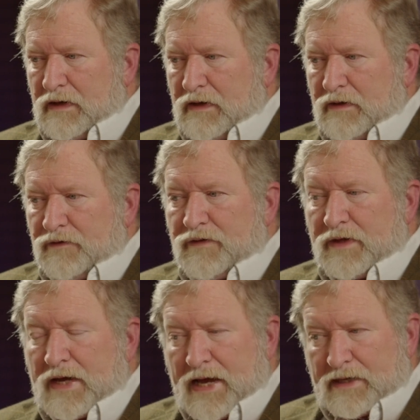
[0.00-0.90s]

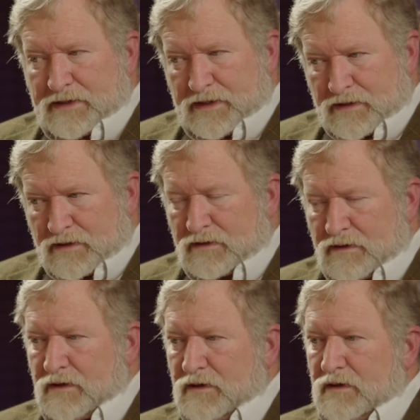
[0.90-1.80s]
the idea
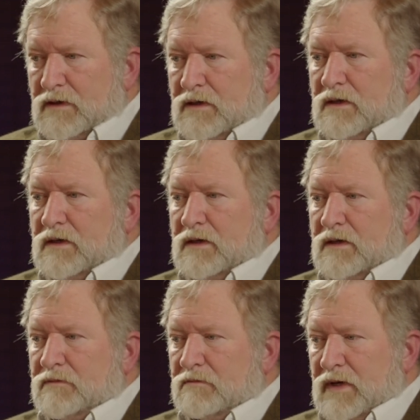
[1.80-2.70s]

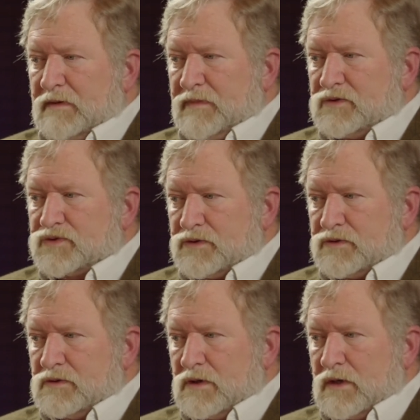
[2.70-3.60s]
may be
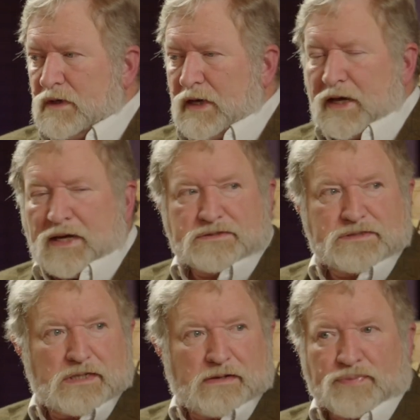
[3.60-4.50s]
true, as
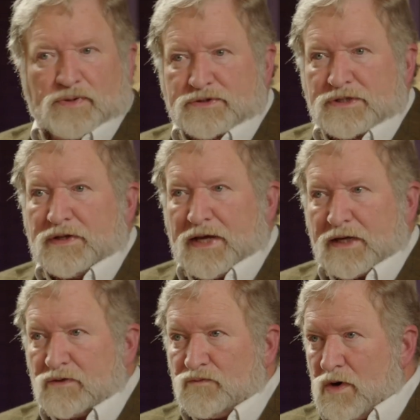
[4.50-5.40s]
a person that
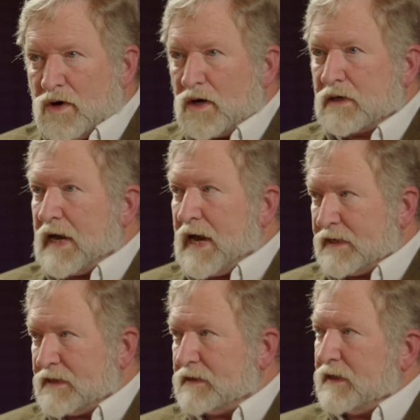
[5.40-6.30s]
can walk, I
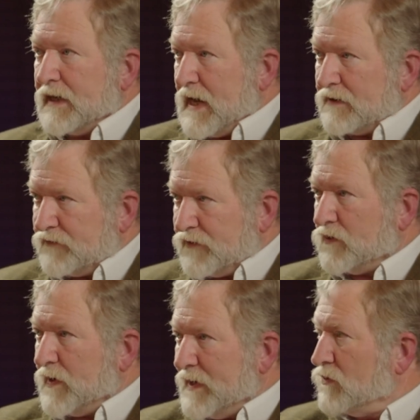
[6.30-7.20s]
can get out of their
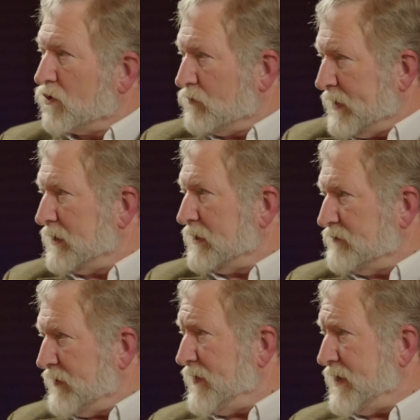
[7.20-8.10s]
way more readily
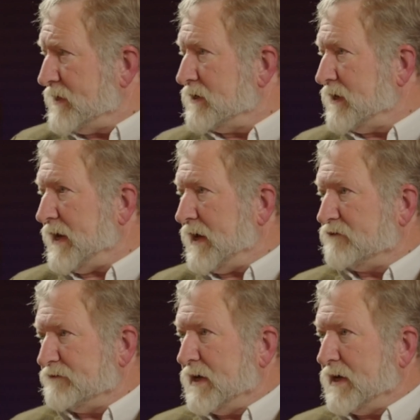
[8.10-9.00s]
than they can get out
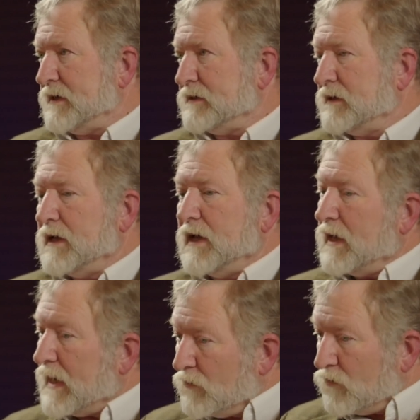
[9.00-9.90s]
of mine.
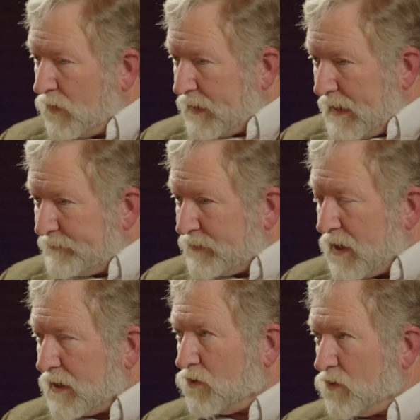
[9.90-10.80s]
When I'm
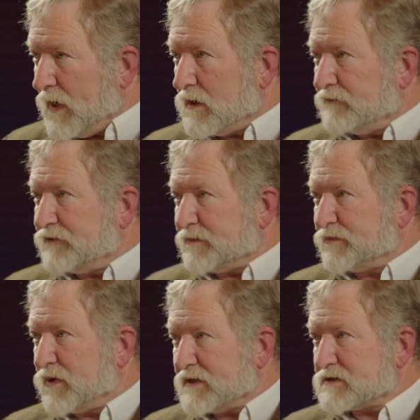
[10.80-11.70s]
not aware of their
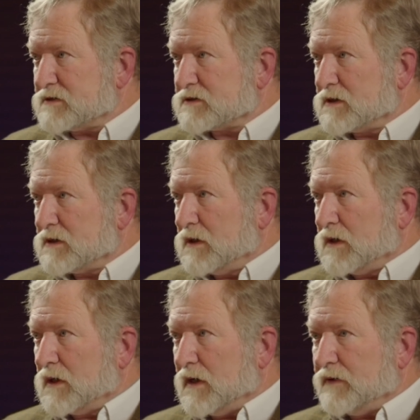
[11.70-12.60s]
presence,
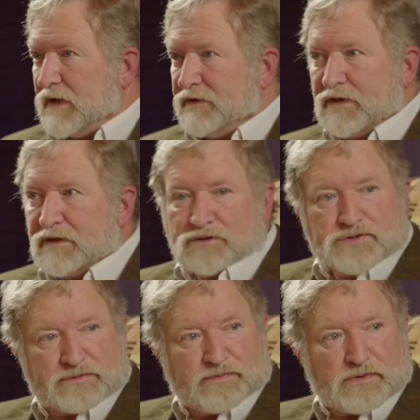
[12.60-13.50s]
and they think that
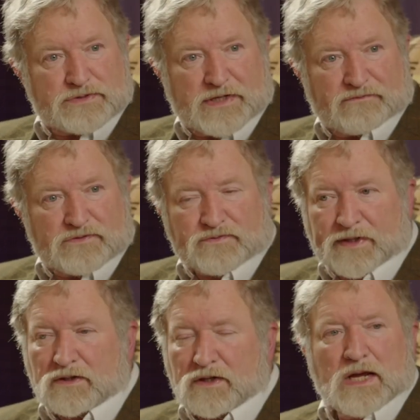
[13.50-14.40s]
you're supposed to have this
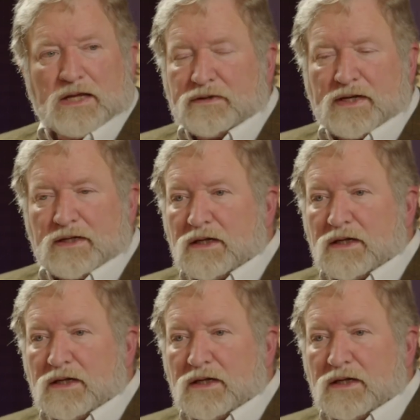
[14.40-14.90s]
radar, that